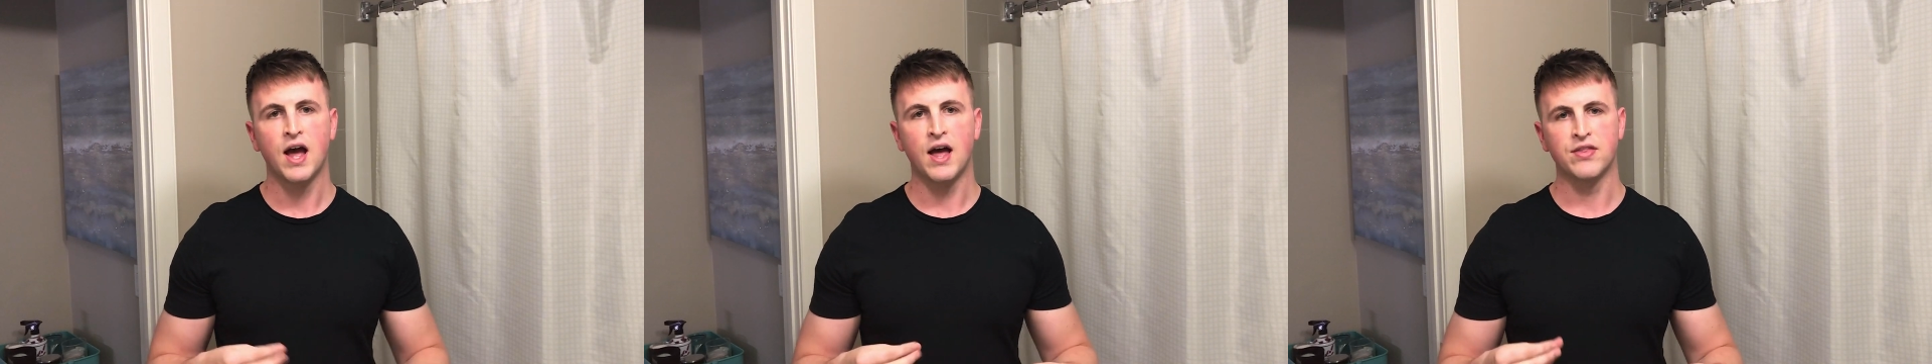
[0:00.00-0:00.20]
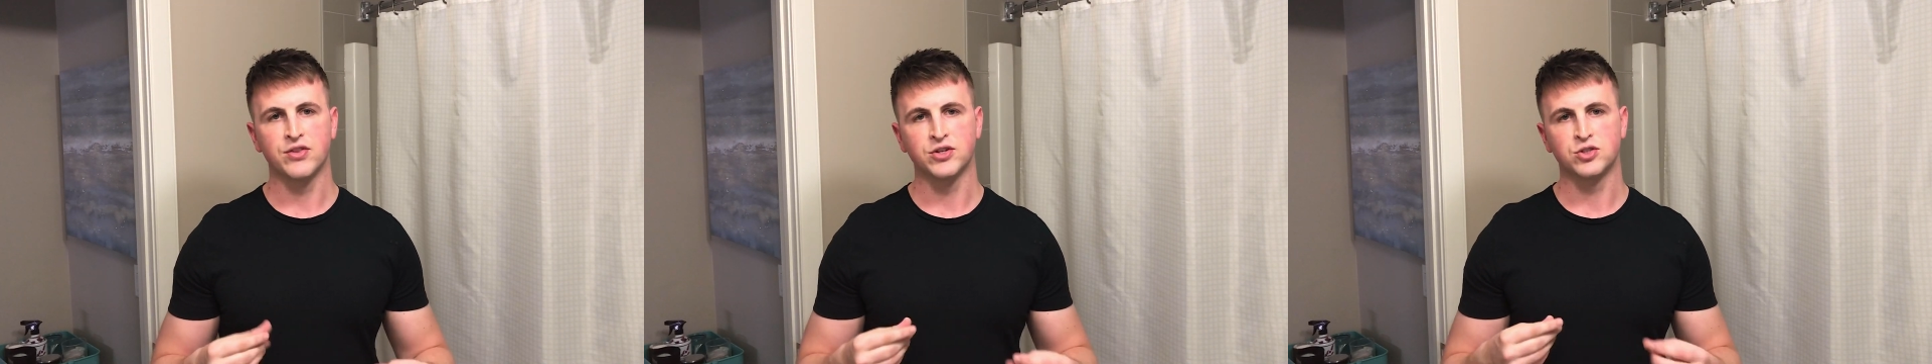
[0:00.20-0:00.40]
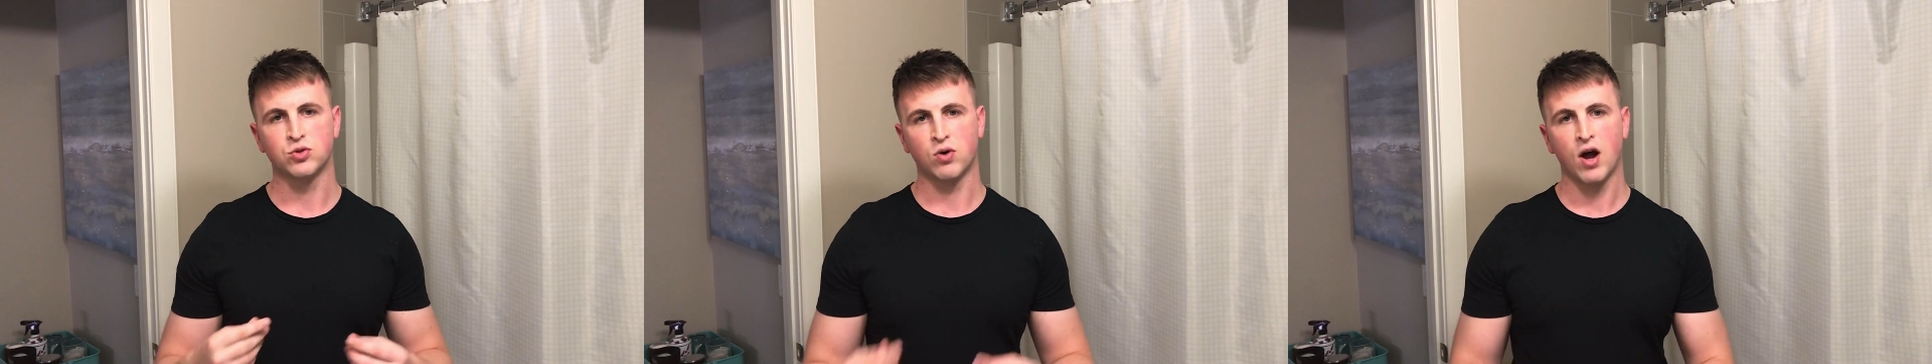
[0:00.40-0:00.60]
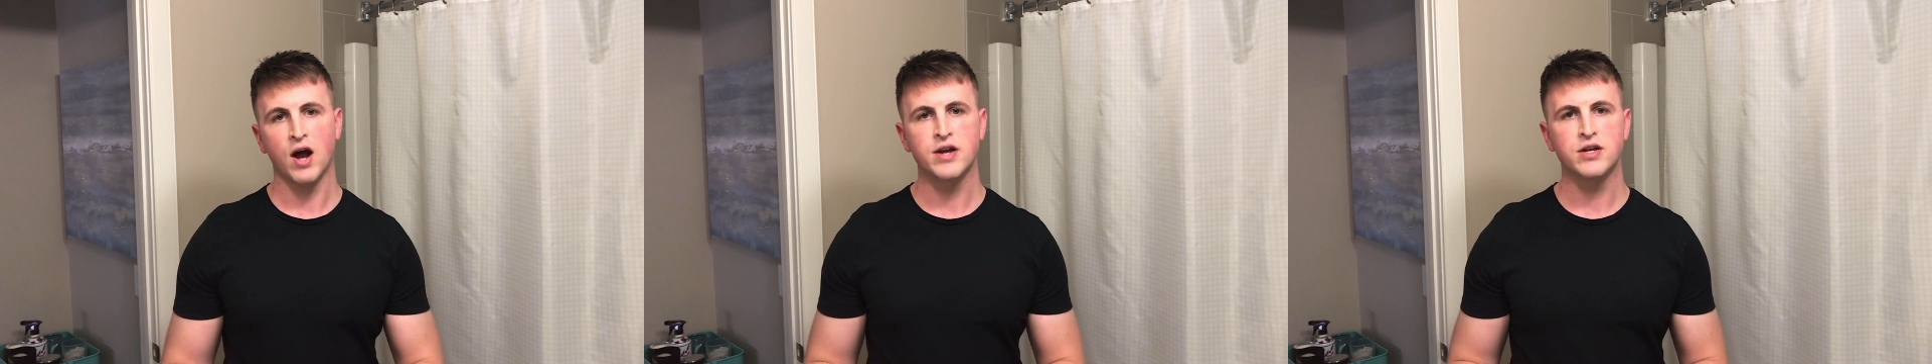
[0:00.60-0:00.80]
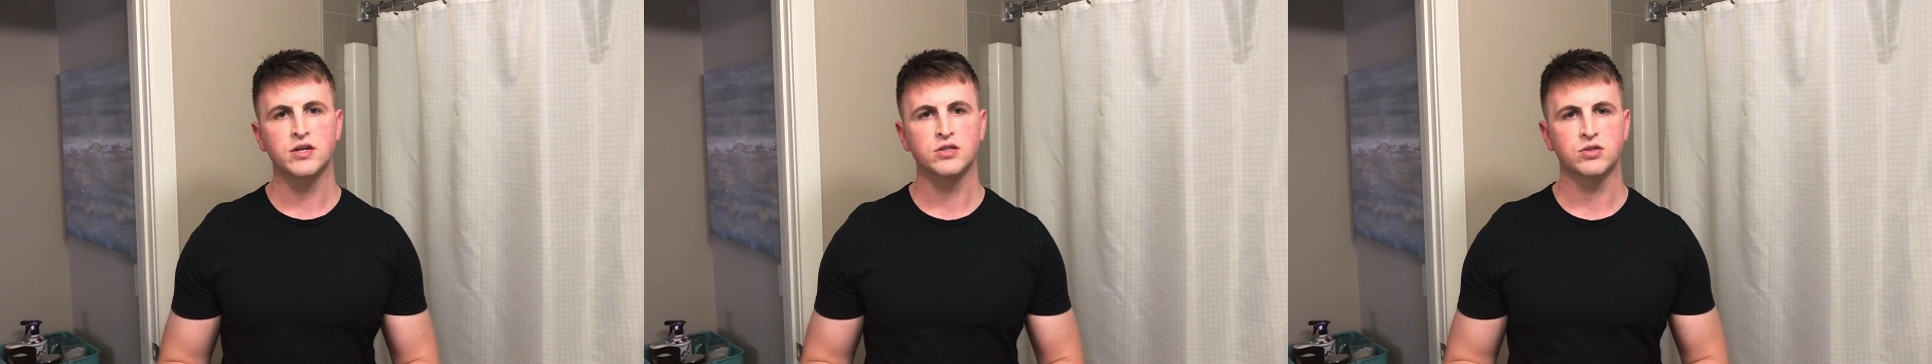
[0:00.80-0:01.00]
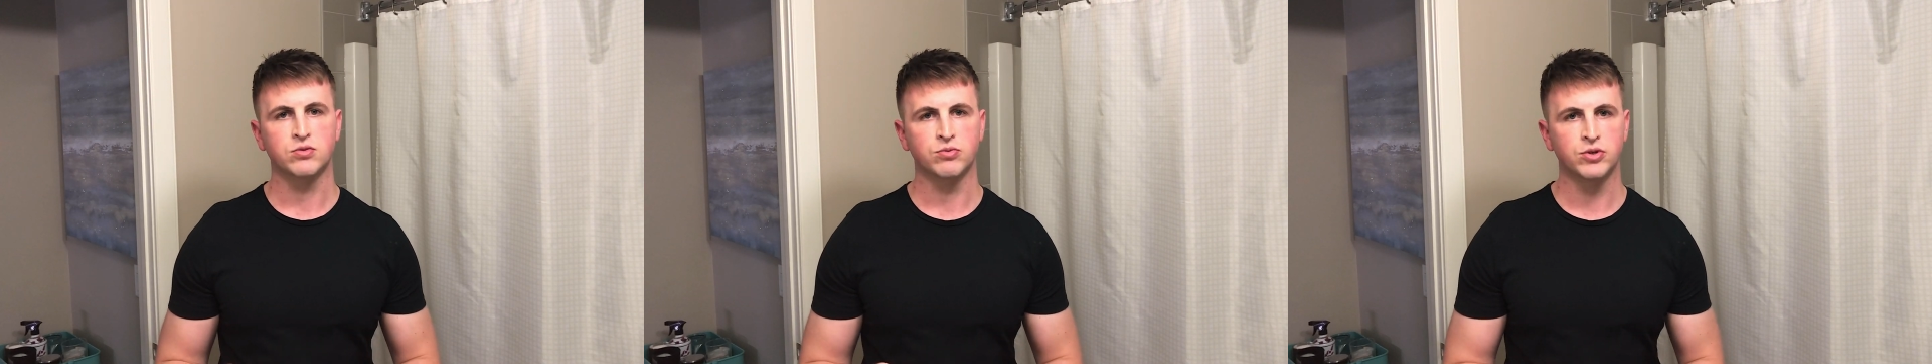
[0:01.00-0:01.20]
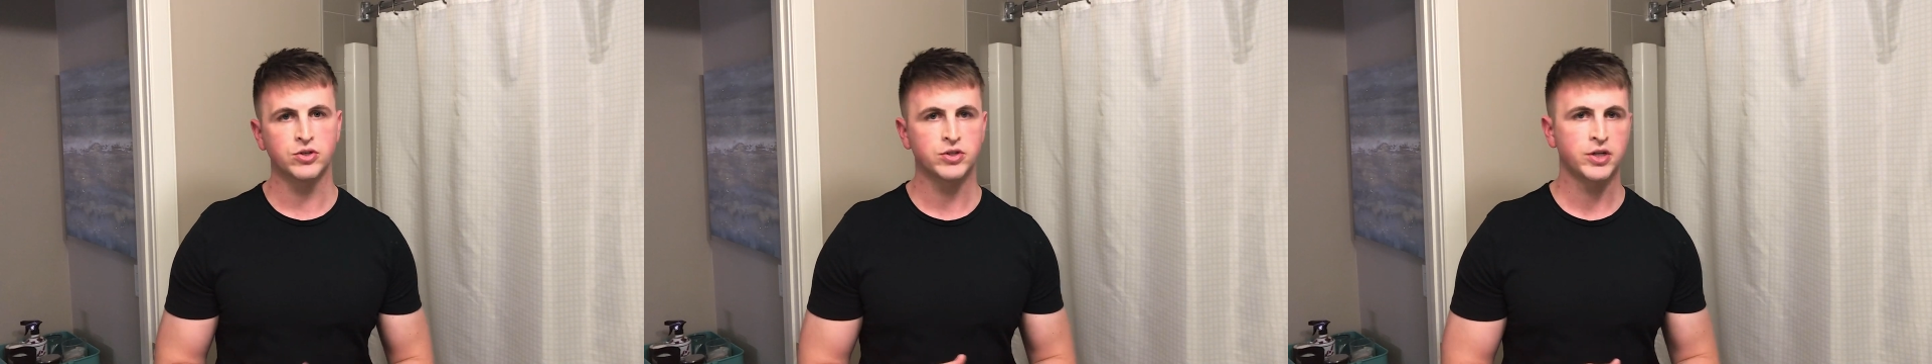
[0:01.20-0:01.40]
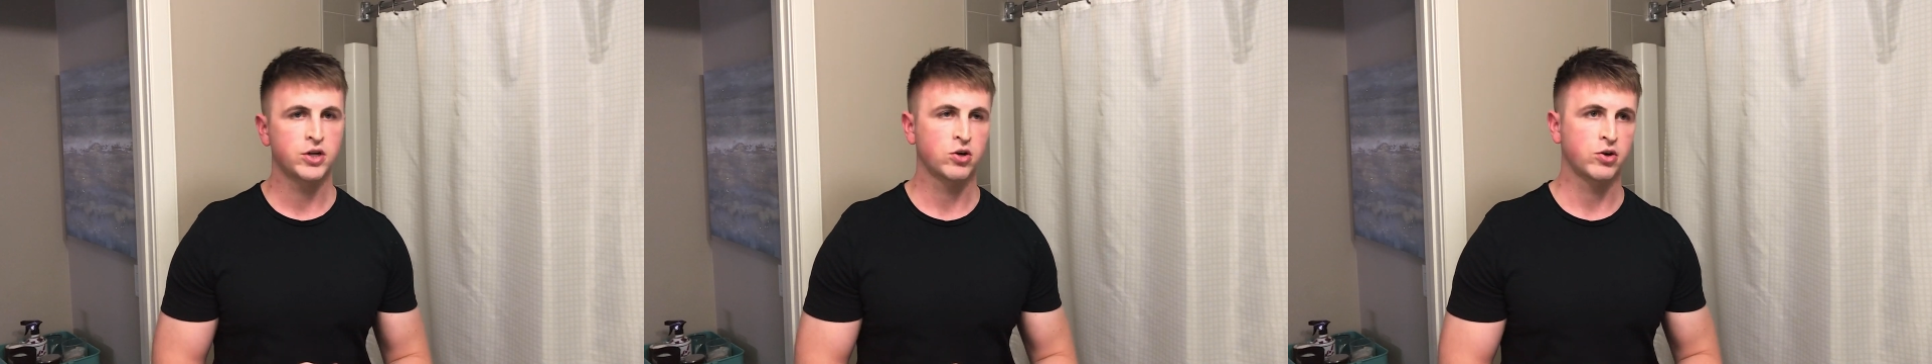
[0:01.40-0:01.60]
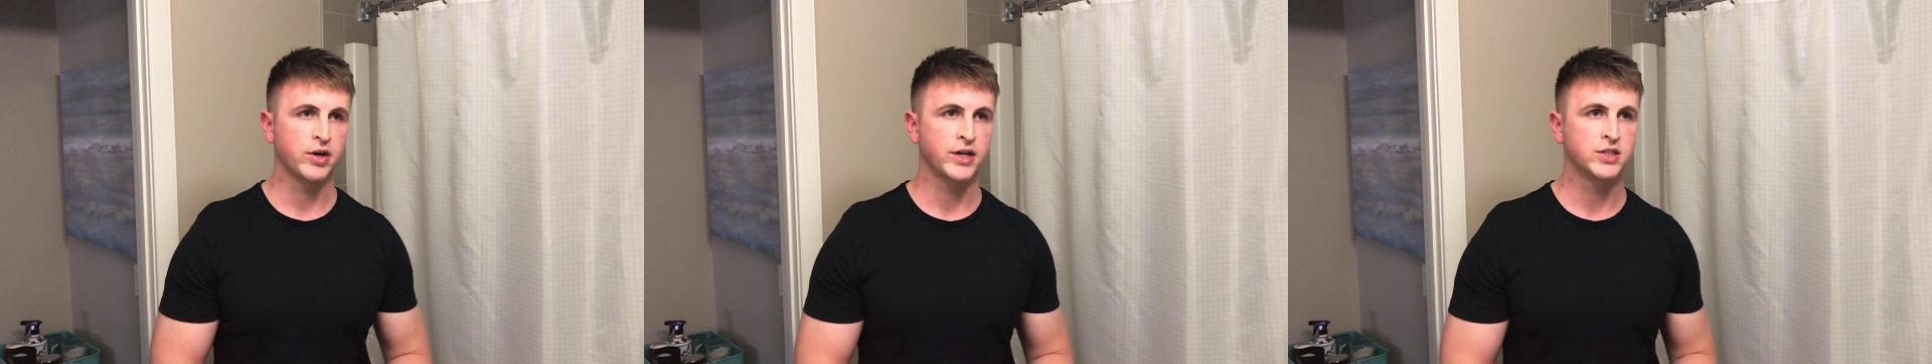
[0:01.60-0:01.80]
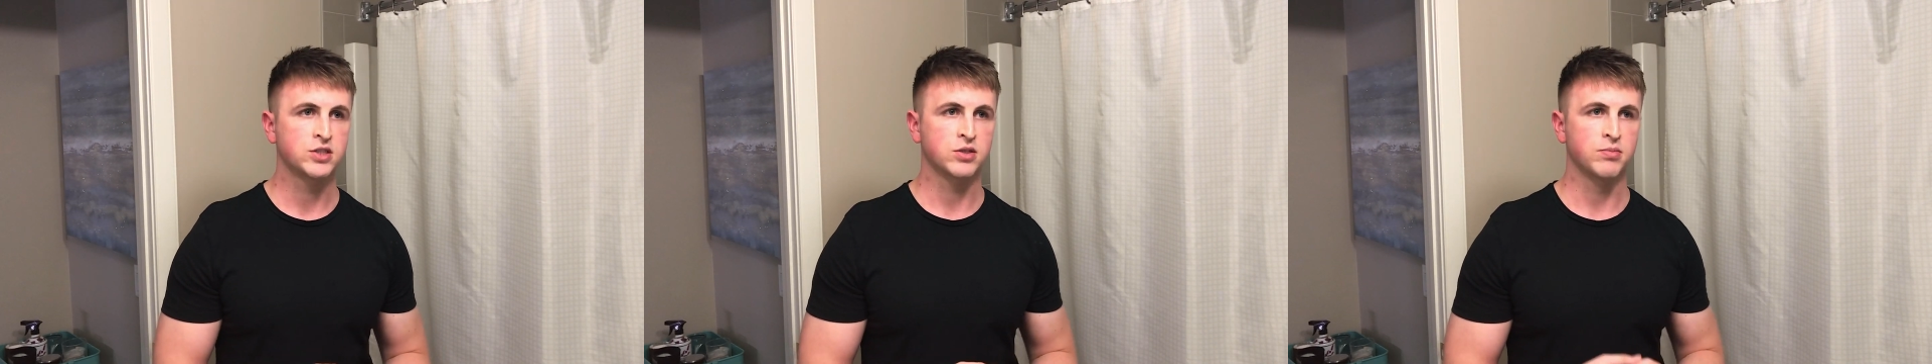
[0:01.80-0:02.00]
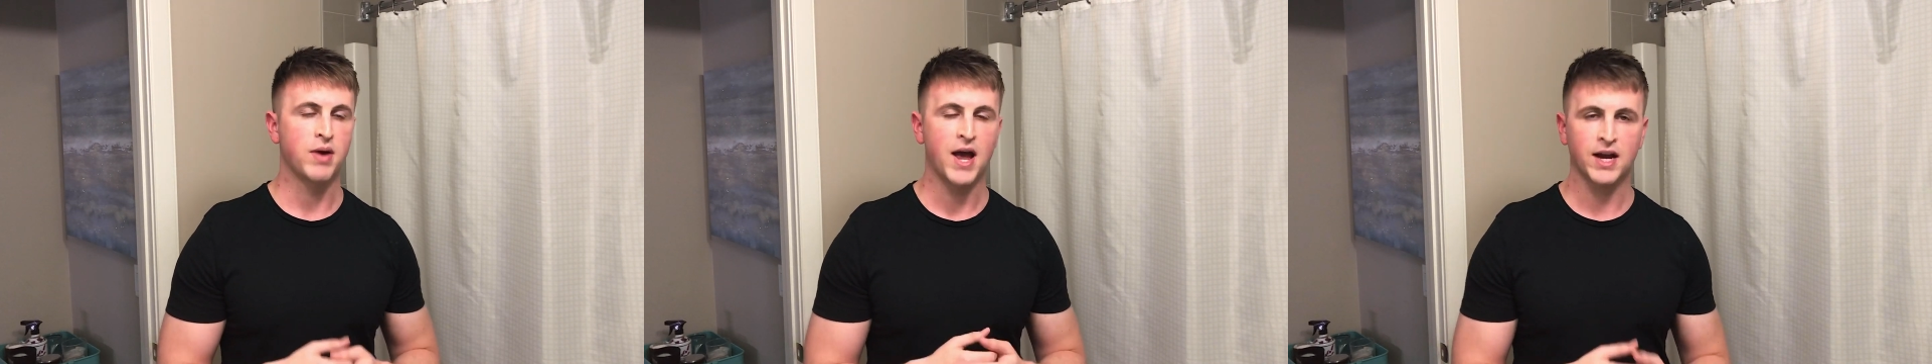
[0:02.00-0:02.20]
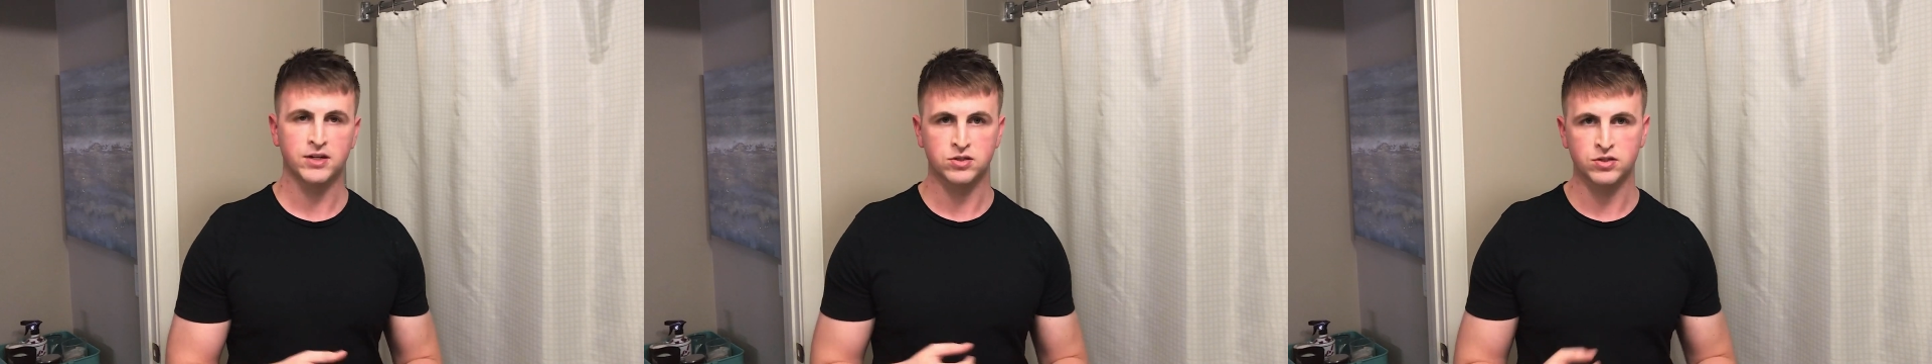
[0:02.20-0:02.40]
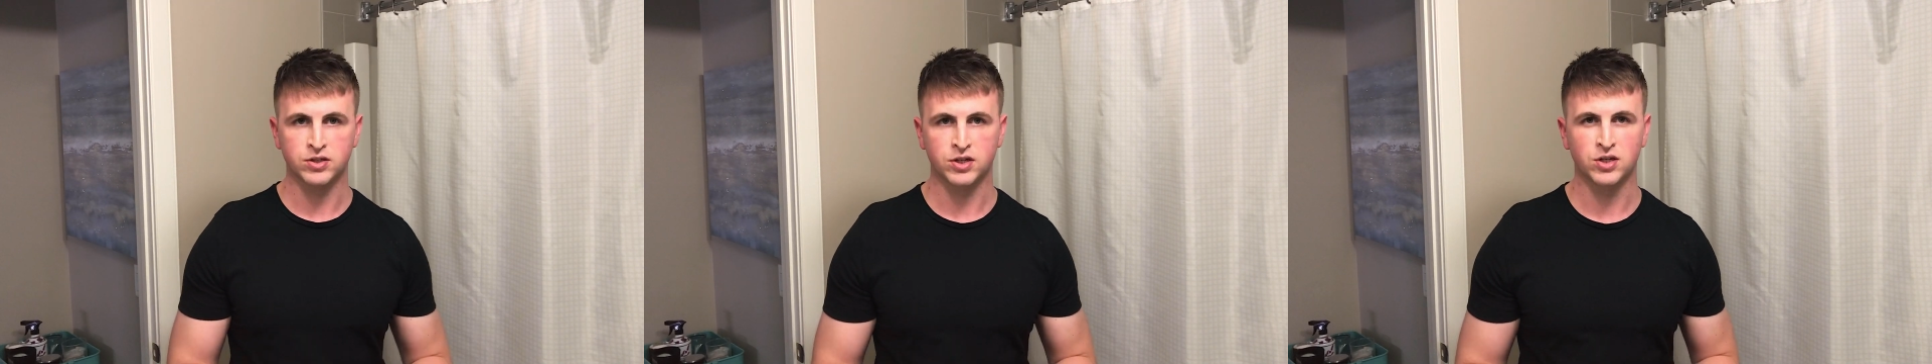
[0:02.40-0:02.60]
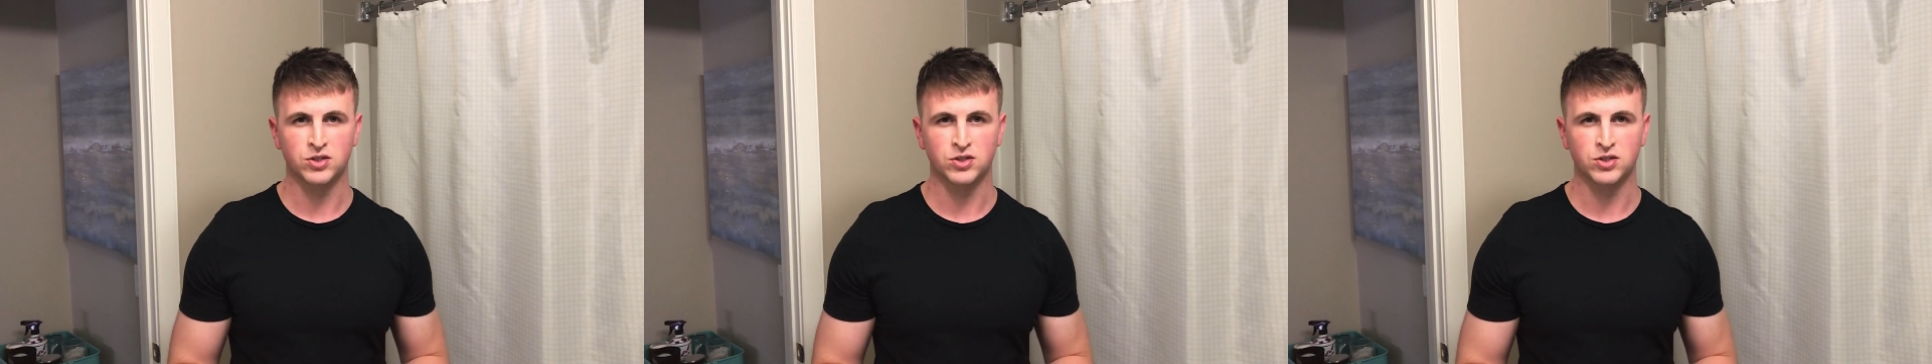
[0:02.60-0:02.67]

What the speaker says: and the dryness really creates some excellent